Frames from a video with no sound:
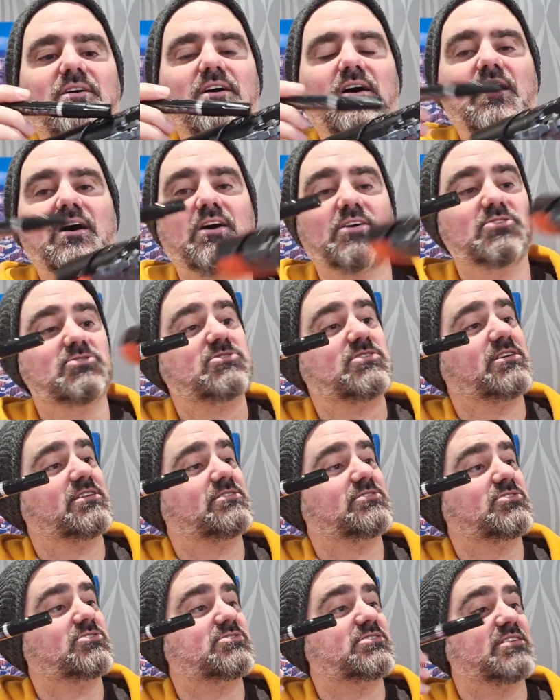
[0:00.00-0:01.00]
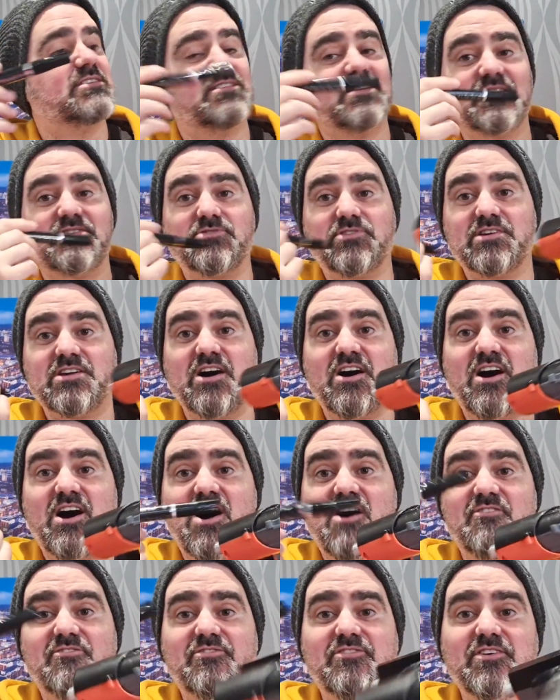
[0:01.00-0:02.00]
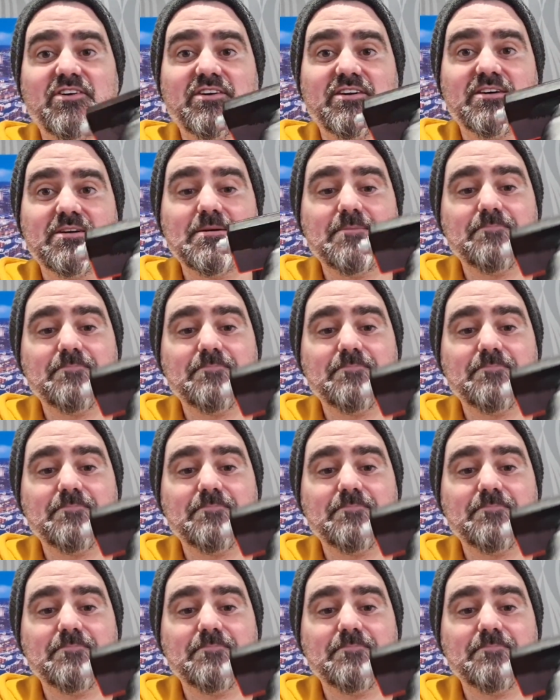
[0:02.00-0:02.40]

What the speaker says: I just did literally half.